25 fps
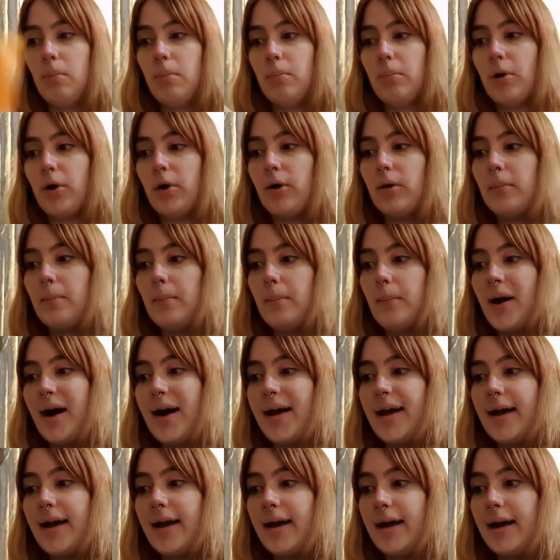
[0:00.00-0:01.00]
but
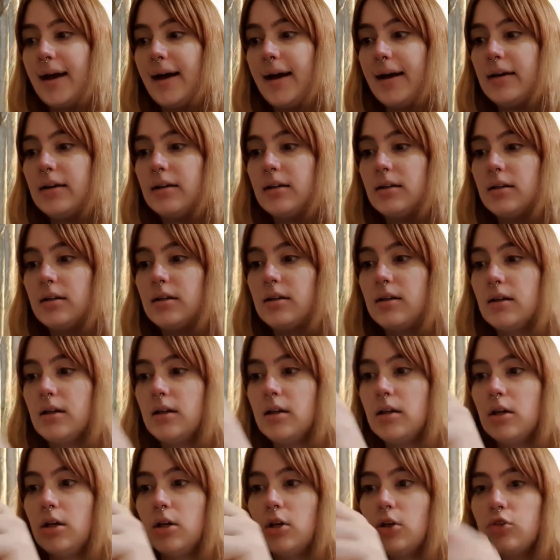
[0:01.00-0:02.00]
my hair
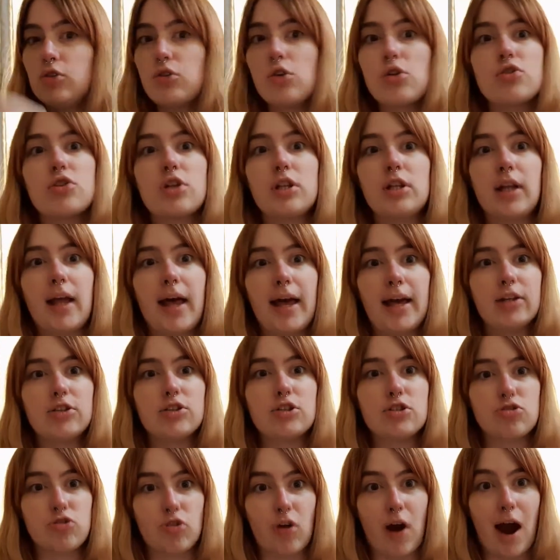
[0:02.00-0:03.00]
doesn't like
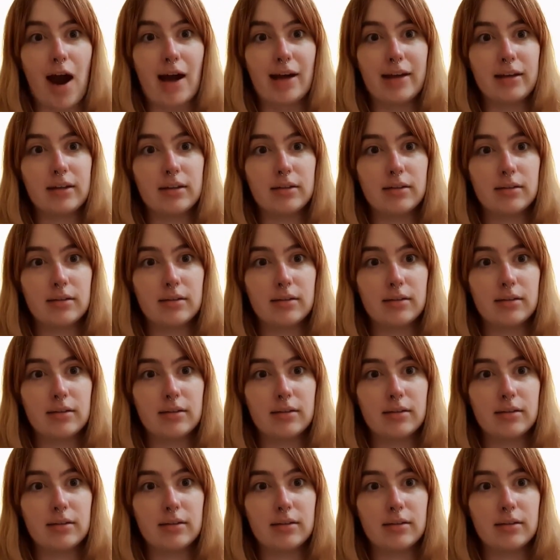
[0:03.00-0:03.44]
to dry